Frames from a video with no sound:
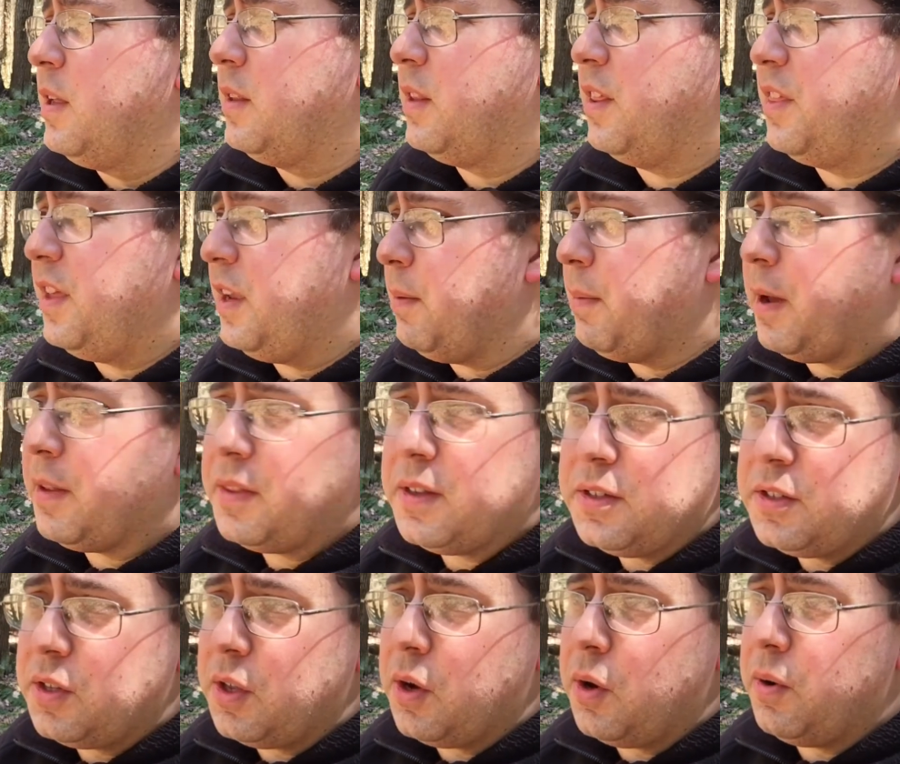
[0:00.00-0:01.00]
The thing about
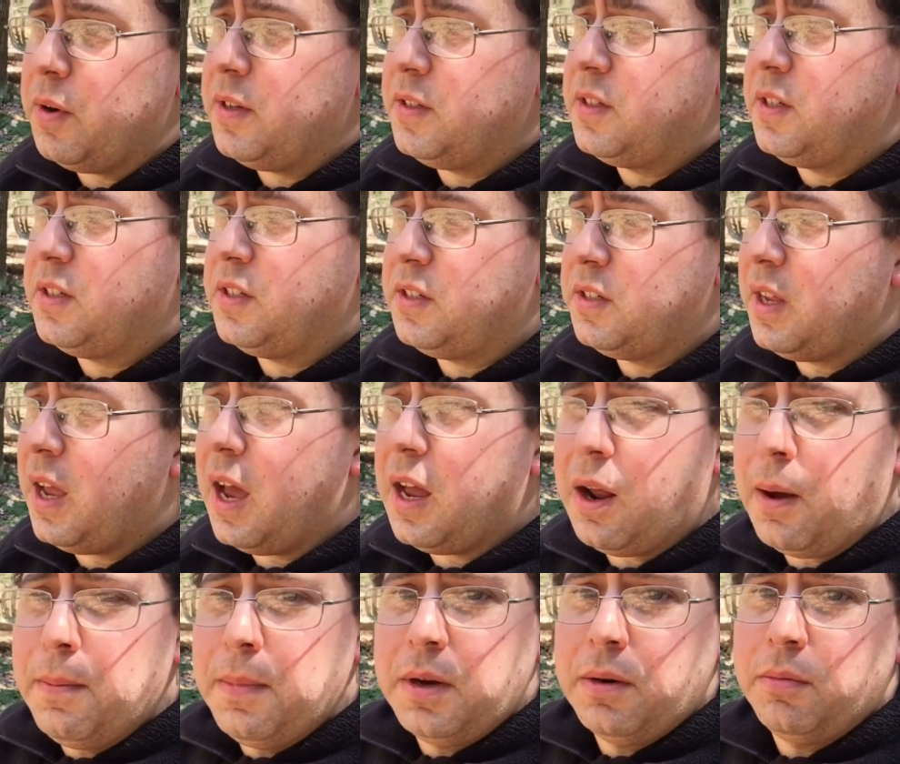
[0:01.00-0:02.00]
this, though, is this is
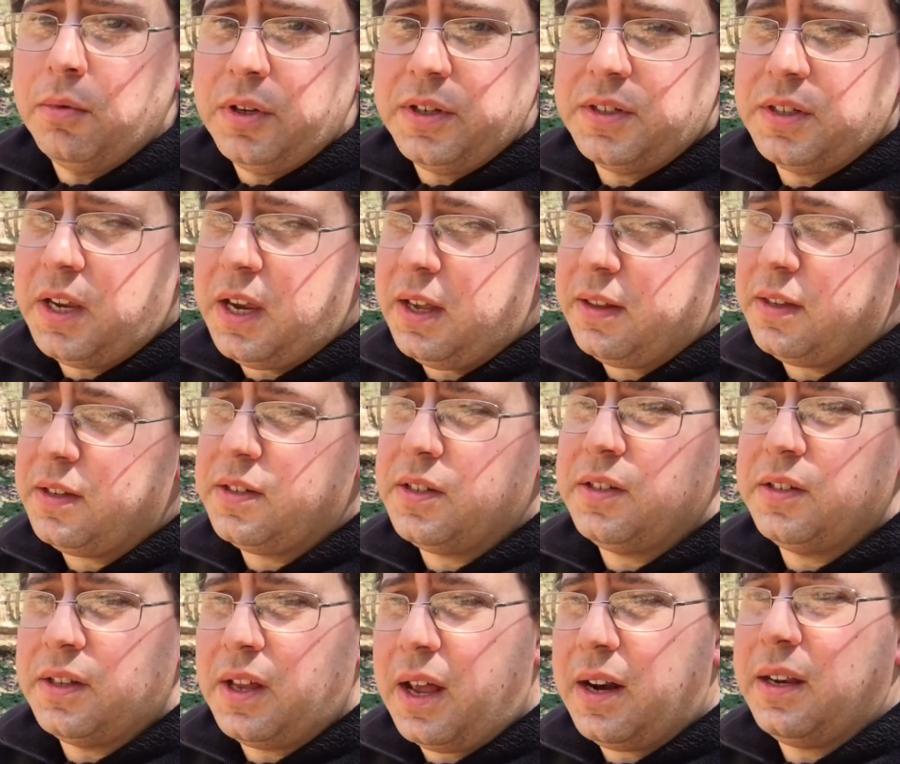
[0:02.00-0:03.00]
not a minimalist kit. This
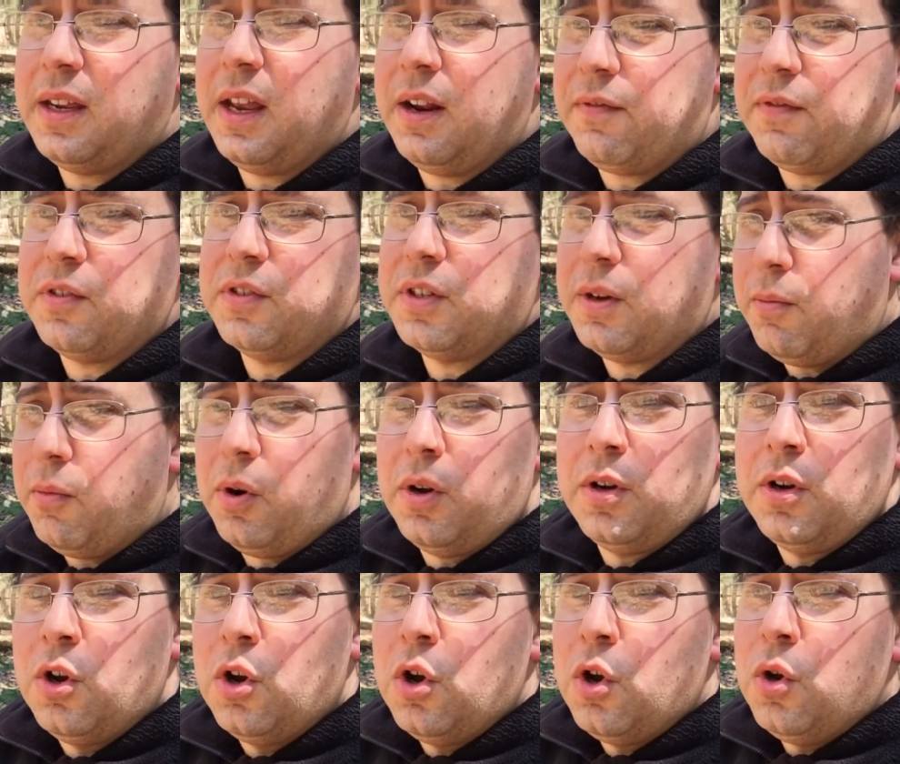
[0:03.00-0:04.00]
is not a kit for
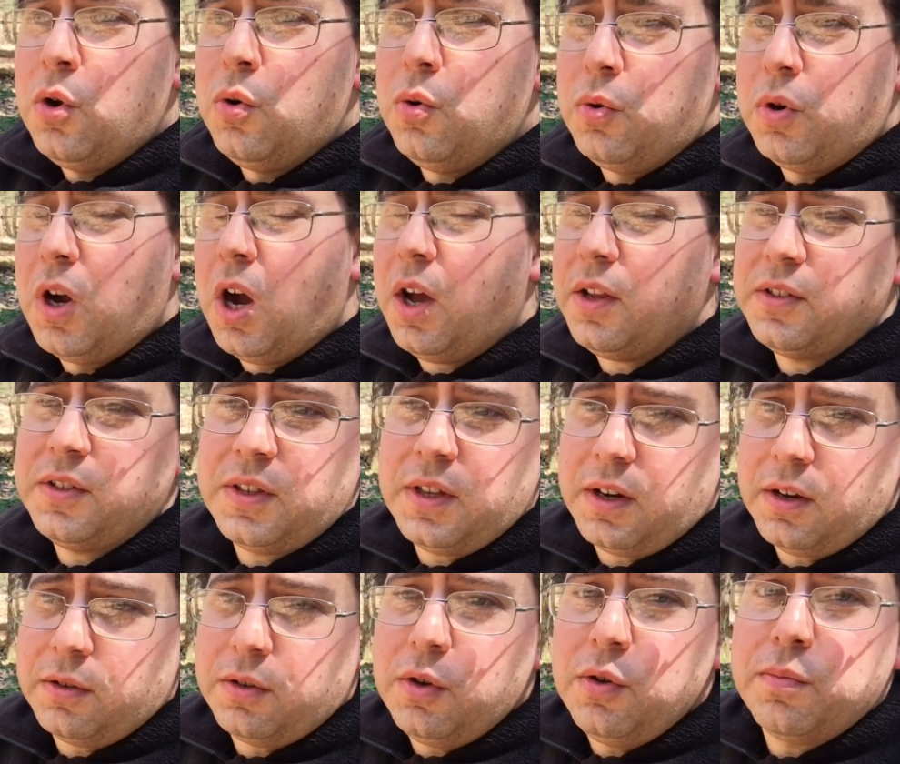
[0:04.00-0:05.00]
someone who cuts
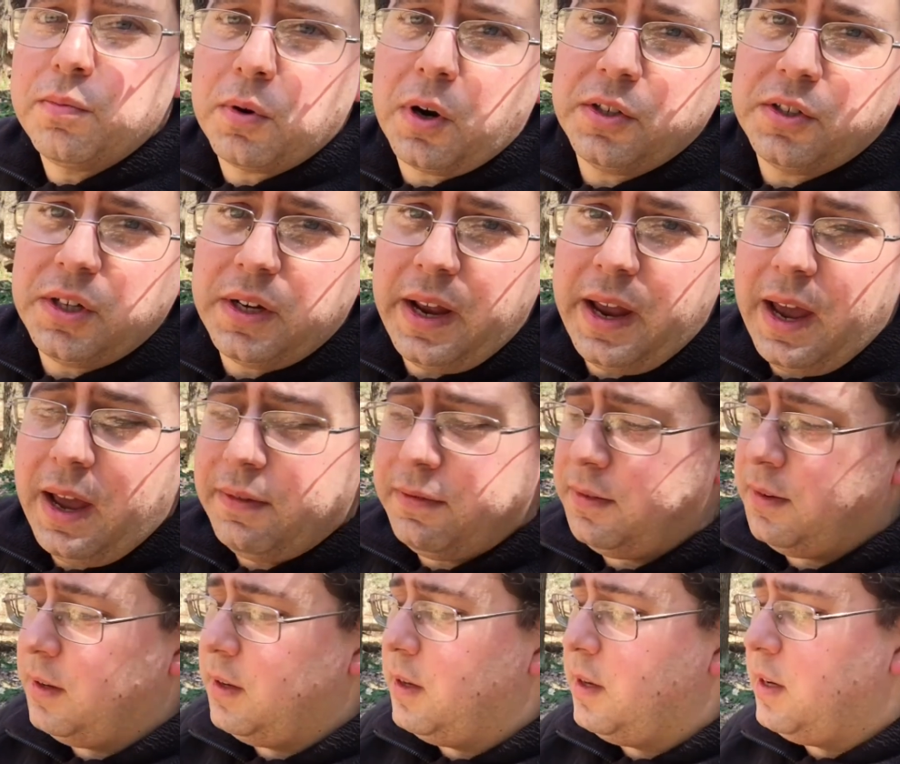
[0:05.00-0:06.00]
their toothbrush in
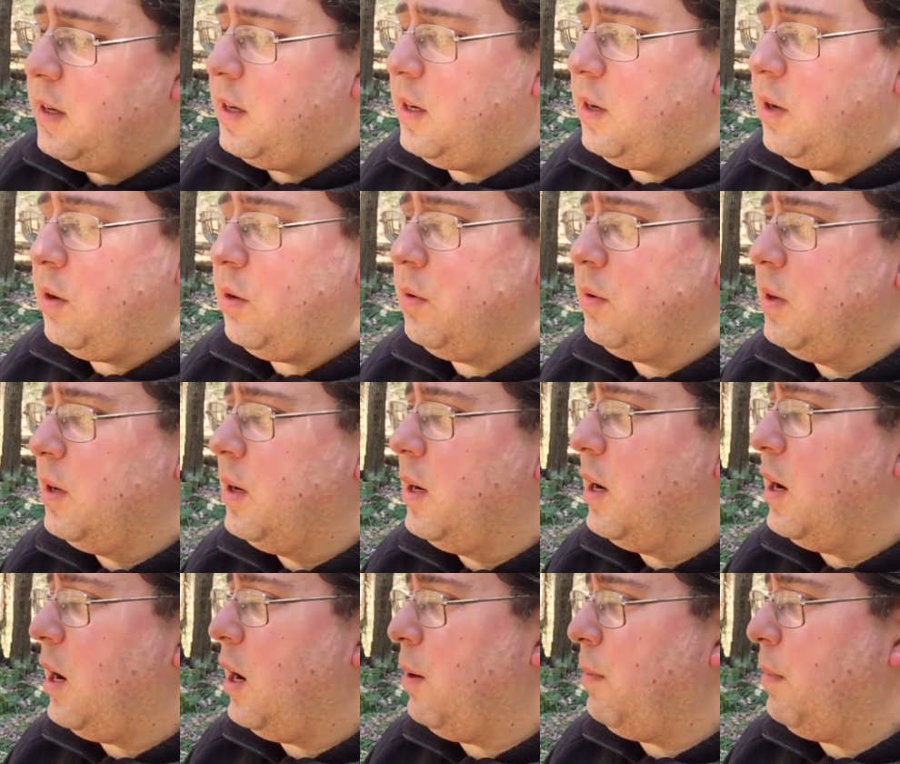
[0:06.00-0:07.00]
half. You know,
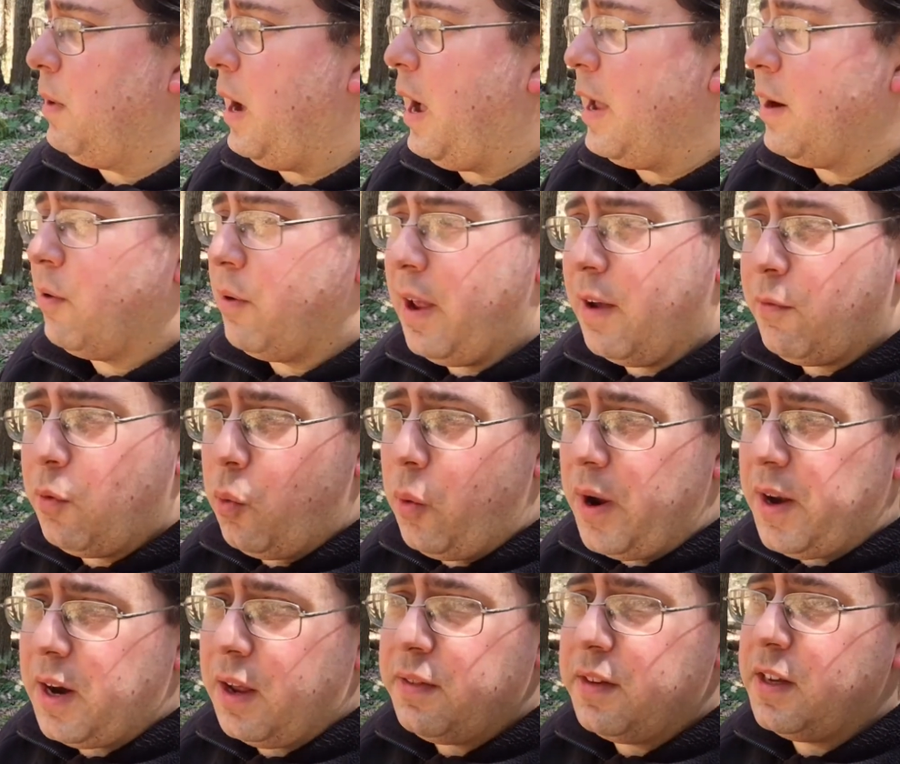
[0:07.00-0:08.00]
I don't have a
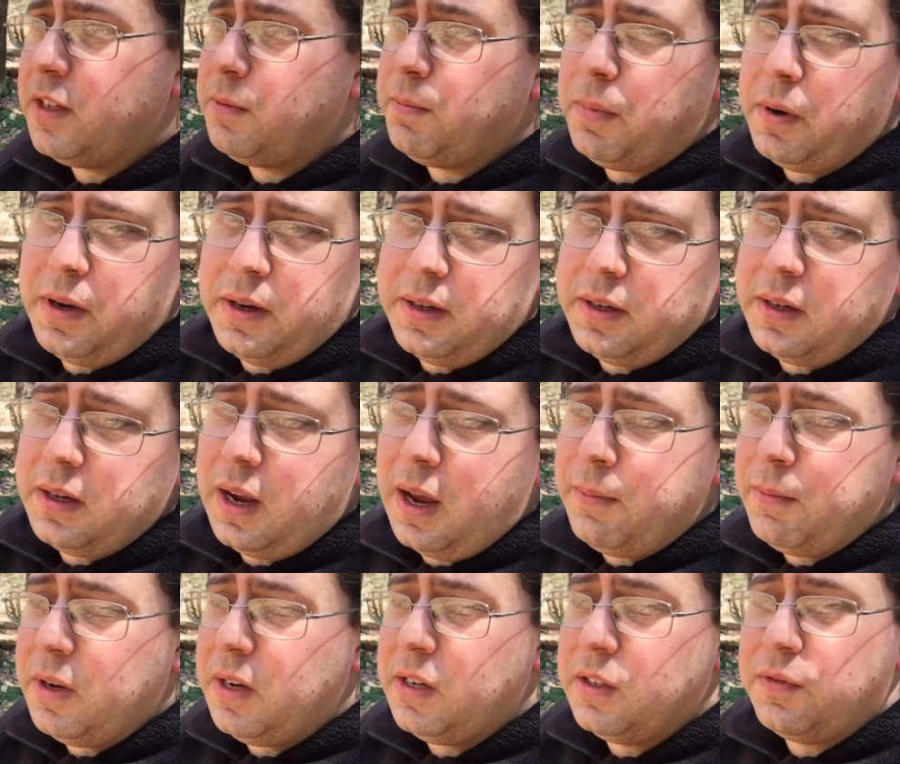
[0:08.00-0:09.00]
weight on this, but I
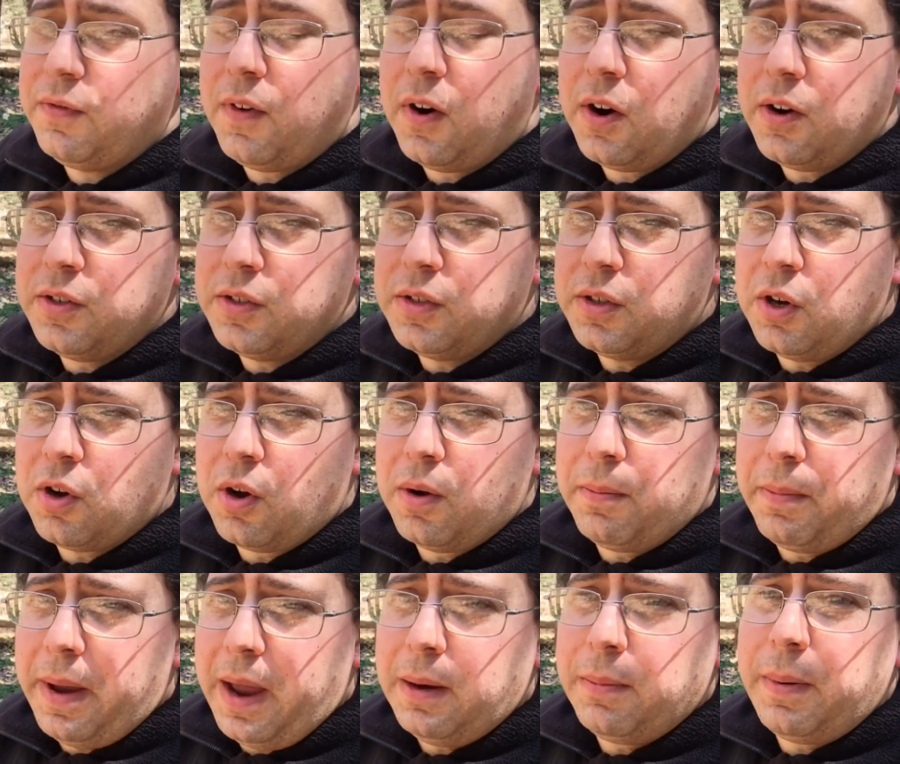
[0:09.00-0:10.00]
mean, as far as
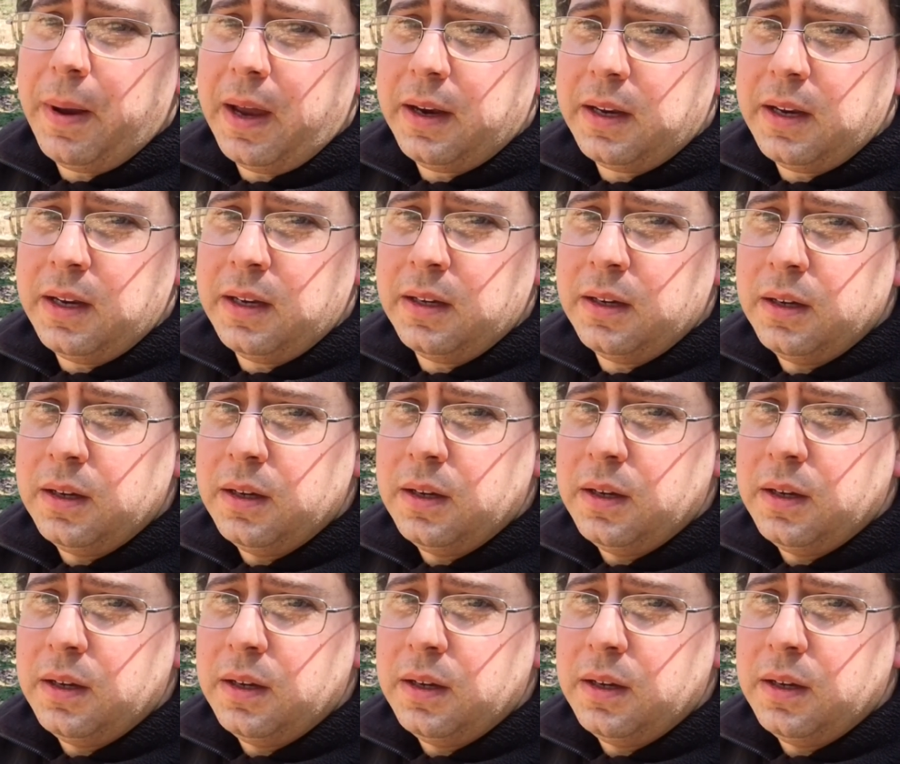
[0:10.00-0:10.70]
current backpacking